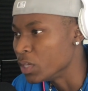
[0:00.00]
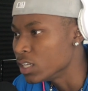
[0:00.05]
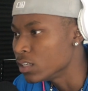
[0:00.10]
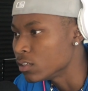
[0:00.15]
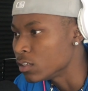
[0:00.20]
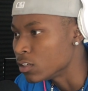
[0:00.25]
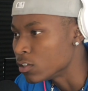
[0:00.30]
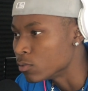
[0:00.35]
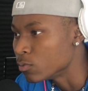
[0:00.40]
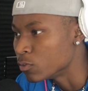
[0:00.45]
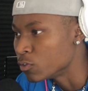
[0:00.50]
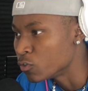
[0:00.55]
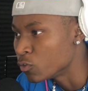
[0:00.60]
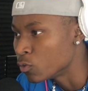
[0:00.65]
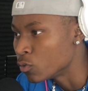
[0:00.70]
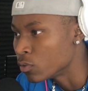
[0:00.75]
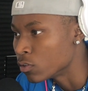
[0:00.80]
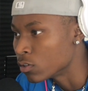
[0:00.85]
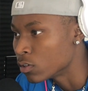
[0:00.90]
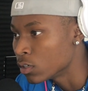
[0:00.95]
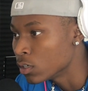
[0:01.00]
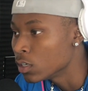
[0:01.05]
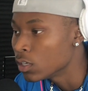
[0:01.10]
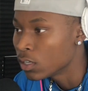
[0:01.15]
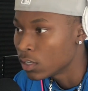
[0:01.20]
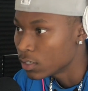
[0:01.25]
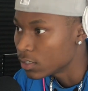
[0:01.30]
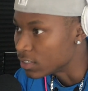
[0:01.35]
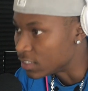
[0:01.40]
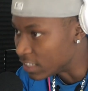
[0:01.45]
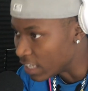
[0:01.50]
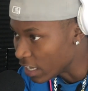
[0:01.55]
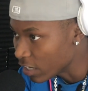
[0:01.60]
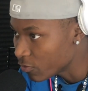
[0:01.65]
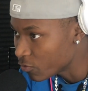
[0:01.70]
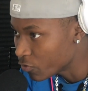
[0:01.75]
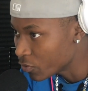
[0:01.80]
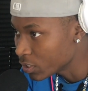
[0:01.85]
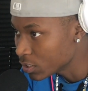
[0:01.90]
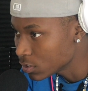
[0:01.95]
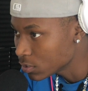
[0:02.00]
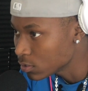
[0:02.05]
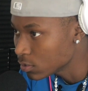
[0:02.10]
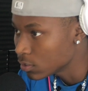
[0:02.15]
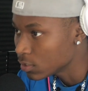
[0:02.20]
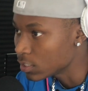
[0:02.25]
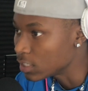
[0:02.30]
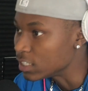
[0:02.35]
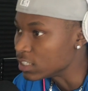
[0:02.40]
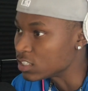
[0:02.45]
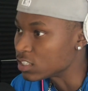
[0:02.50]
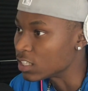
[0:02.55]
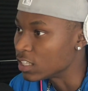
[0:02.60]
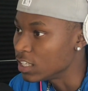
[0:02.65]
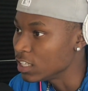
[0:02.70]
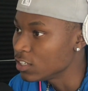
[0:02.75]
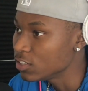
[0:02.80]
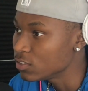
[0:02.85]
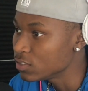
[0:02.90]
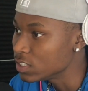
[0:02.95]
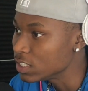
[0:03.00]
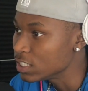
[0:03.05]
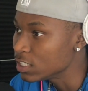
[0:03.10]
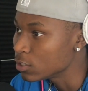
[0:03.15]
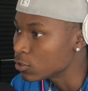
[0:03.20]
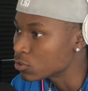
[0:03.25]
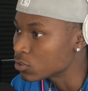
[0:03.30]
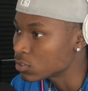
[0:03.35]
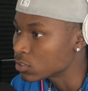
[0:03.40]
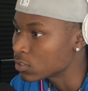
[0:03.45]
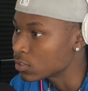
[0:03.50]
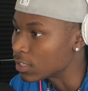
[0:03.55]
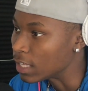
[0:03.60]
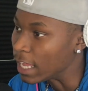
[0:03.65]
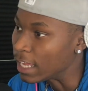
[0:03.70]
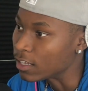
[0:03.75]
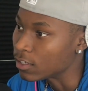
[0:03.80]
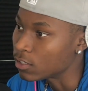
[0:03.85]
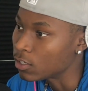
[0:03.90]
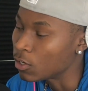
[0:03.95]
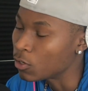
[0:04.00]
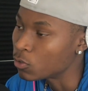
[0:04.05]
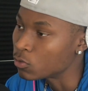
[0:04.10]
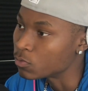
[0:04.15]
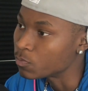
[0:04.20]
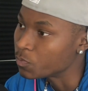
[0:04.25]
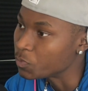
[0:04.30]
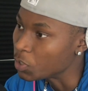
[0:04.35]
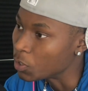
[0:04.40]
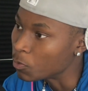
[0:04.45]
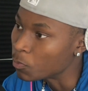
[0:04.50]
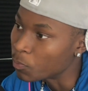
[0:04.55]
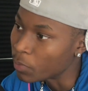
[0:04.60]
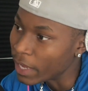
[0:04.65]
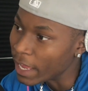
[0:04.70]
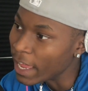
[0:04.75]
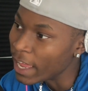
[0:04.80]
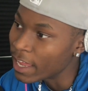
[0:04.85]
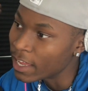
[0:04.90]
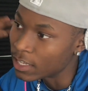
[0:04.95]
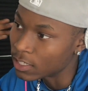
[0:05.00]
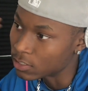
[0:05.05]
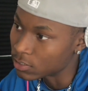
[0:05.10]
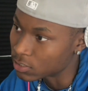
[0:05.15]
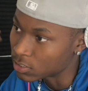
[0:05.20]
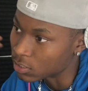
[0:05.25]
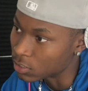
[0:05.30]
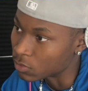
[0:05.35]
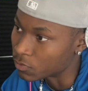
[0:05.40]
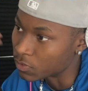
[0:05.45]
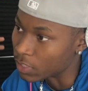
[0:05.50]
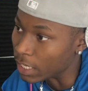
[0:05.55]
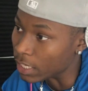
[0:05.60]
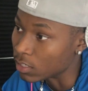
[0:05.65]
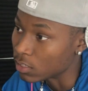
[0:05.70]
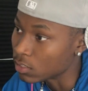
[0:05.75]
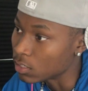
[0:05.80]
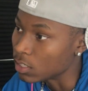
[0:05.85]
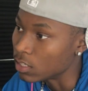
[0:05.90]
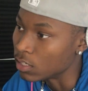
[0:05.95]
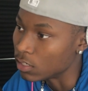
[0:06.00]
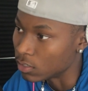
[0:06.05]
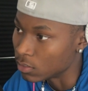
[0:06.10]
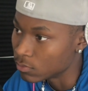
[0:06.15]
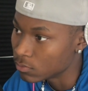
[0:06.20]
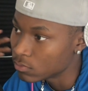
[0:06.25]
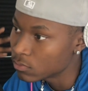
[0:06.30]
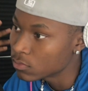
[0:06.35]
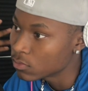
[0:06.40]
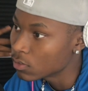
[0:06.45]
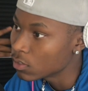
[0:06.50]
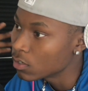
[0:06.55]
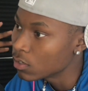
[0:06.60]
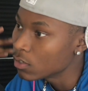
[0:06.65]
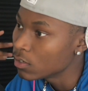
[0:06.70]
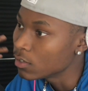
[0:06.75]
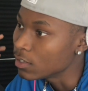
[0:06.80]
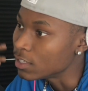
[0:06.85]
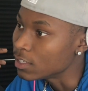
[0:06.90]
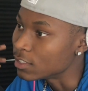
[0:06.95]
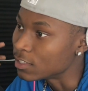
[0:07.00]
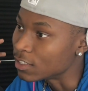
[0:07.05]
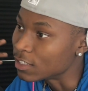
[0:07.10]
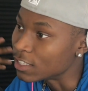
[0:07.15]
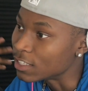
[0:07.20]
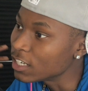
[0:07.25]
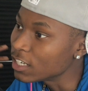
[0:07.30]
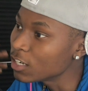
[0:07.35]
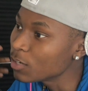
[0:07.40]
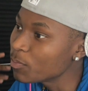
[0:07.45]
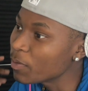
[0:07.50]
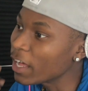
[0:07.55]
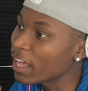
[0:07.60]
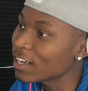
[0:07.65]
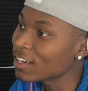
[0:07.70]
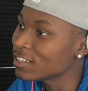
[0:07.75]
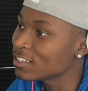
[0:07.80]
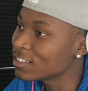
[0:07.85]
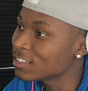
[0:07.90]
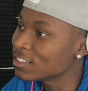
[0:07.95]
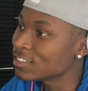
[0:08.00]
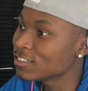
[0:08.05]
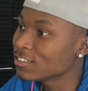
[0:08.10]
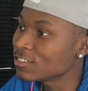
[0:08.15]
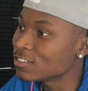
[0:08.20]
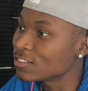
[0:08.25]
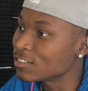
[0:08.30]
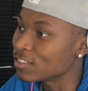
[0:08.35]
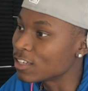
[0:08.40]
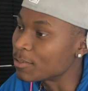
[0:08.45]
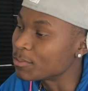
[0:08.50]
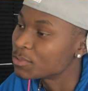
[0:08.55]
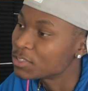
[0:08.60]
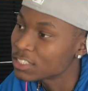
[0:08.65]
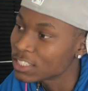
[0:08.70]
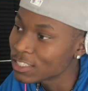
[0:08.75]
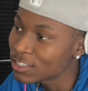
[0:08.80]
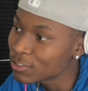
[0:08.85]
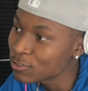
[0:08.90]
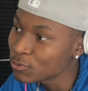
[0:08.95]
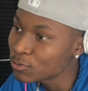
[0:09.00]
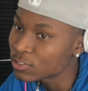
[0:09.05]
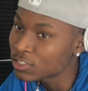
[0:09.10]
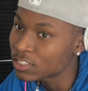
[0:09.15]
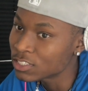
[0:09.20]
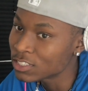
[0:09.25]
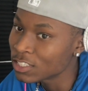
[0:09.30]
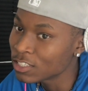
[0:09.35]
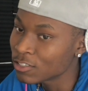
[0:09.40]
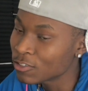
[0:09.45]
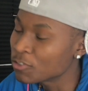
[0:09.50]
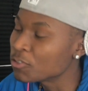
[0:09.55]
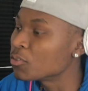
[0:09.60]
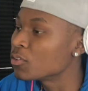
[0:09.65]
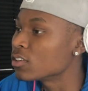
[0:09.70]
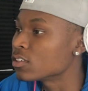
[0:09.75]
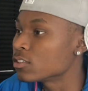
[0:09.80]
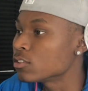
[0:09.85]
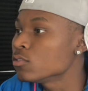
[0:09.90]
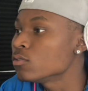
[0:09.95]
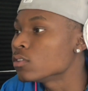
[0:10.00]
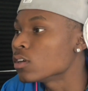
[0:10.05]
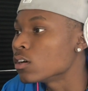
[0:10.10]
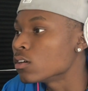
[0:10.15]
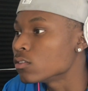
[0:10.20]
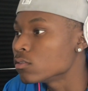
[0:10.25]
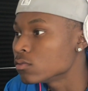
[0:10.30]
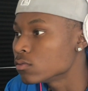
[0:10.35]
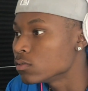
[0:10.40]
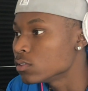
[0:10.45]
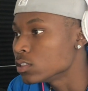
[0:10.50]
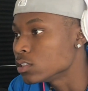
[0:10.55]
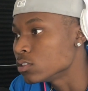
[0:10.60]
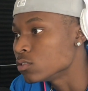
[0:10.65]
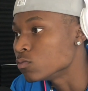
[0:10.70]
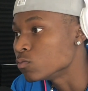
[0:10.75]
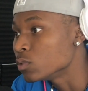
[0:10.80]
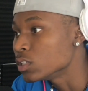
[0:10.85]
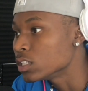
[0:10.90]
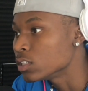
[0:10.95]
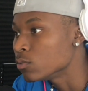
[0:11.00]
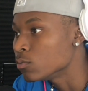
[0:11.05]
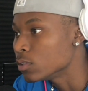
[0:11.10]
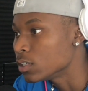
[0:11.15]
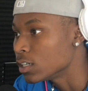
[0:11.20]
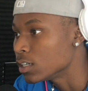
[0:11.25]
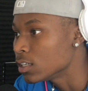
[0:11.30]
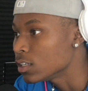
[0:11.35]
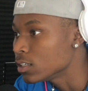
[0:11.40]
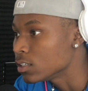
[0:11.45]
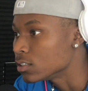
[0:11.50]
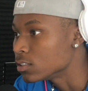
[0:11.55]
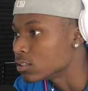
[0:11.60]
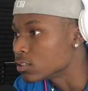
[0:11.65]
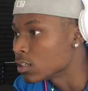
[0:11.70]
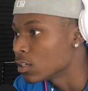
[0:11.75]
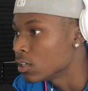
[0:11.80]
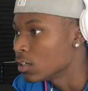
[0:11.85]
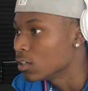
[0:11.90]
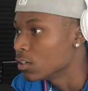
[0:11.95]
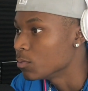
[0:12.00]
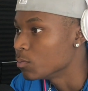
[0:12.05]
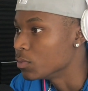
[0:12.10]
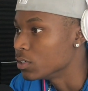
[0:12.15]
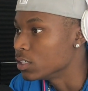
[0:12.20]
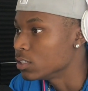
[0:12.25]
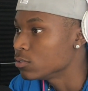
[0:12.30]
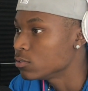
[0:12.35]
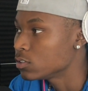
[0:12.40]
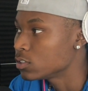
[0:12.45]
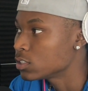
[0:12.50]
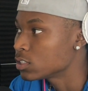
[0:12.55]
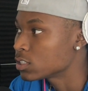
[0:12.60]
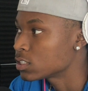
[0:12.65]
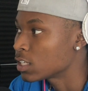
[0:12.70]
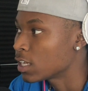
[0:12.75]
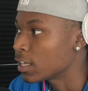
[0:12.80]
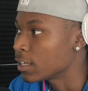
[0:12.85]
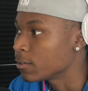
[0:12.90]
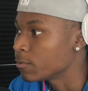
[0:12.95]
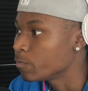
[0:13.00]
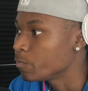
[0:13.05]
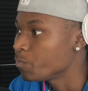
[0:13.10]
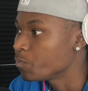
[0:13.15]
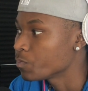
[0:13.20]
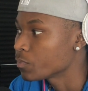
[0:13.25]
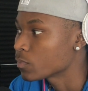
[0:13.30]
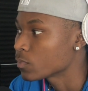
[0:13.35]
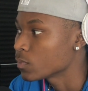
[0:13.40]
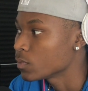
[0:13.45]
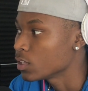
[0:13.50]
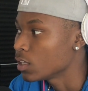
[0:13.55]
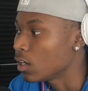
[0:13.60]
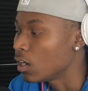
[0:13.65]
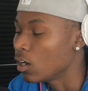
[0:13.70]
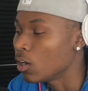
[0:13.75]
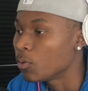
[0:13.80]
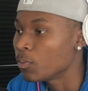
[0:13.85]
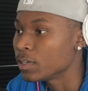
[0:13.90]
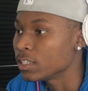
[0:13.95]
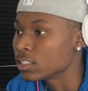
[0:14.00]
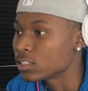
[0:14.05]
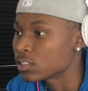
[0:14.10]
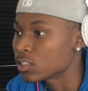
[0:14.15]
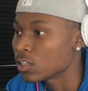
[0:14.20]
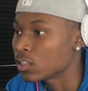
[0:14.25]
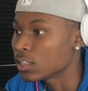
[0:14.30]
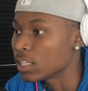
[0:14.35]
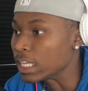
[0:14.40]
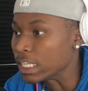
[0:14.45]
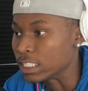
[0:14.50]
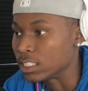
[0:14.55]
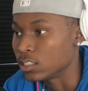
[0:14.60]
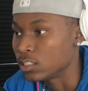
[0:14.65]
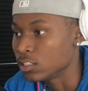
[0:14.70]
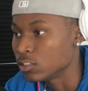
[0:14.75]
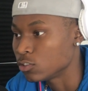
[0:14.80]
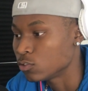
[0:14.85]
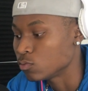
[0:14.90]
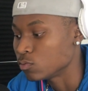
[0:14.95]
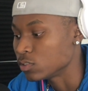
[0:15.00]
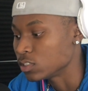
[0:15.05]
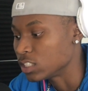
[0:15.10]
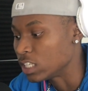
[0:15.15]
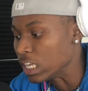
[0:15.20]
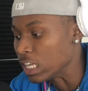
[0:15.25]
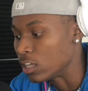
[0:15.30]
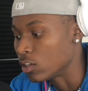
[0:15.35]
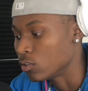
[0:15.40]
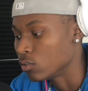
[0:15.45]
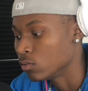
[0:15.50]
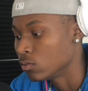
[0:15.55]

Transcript: I've been here before. Yeah. That feeling is literally your past self. Like, yeah, either up out of here. I'm sending you a signal, or this is really what it is. But it was just like I always thought like this was hell.